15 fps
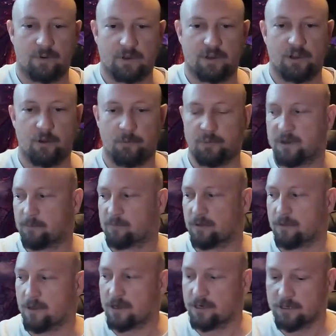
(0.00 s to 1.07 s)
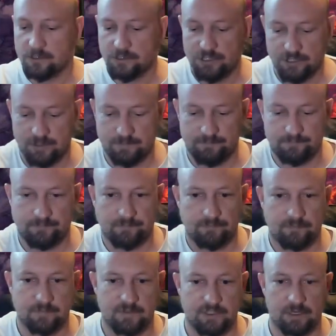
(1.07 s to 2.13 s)
I'm gonna open up the large.
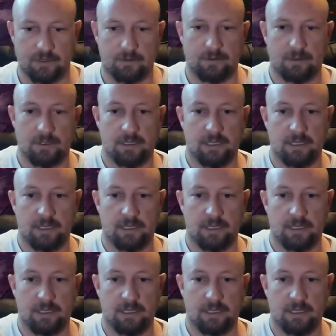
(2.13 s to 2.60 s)
So